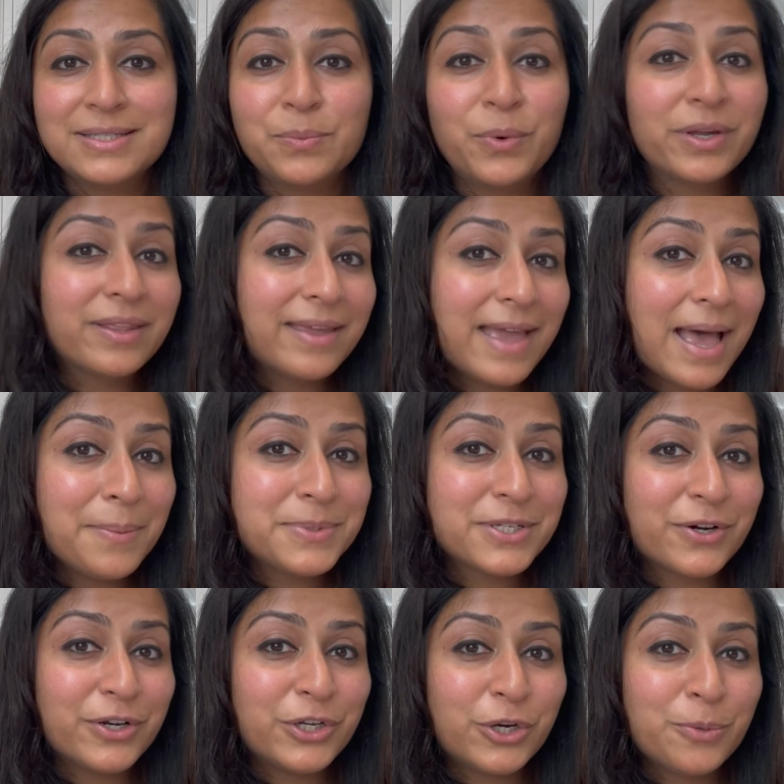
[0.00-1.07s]
where the gaps
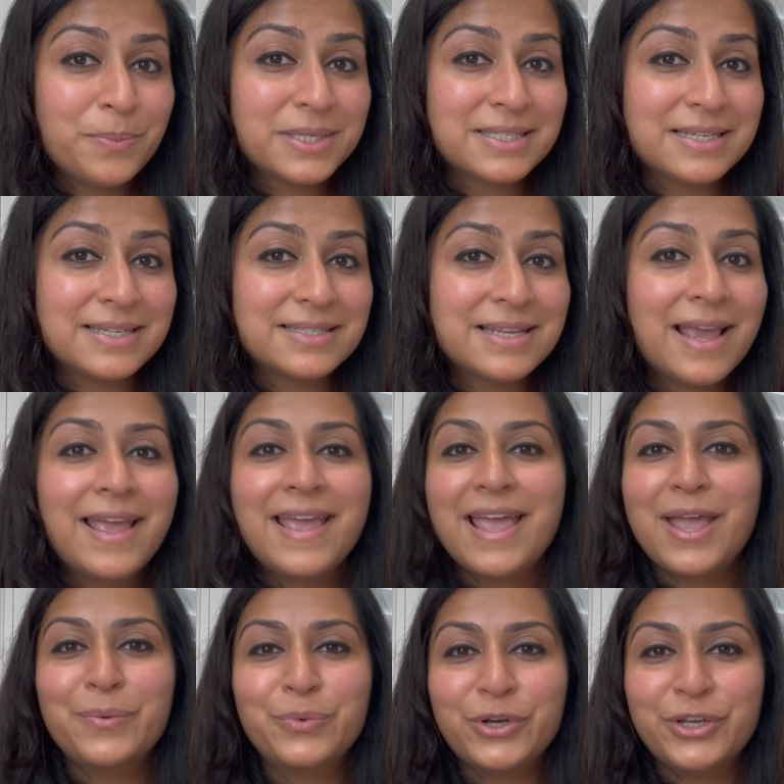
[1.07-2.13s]
are in your business
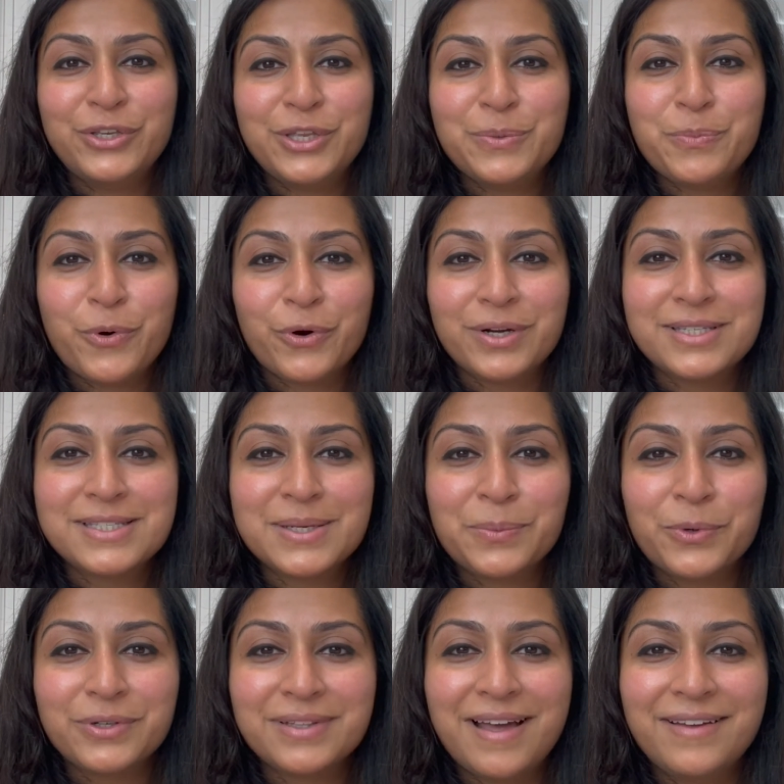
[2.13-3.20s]
and where you need to pour in some
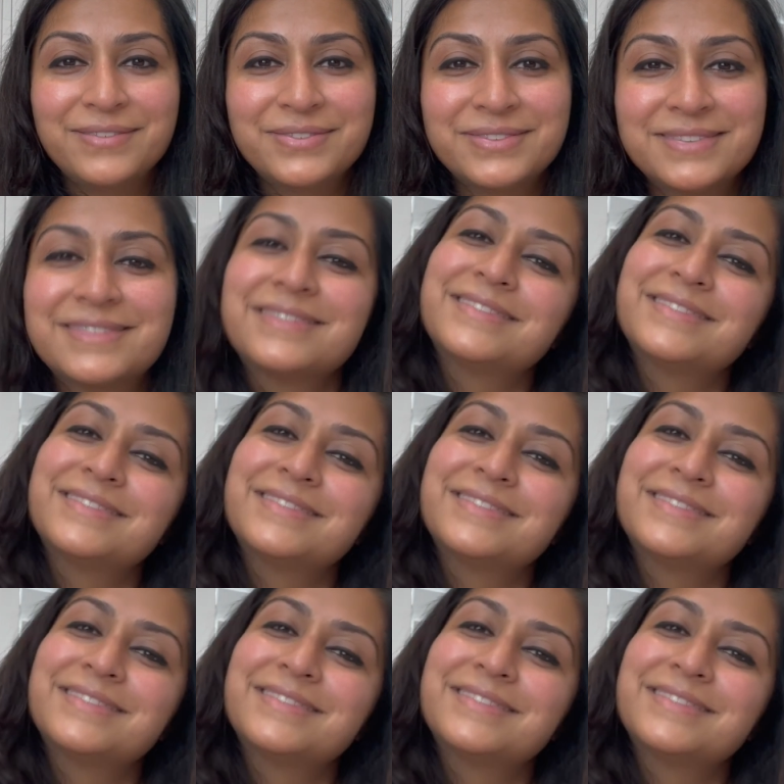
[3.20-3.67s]
more love.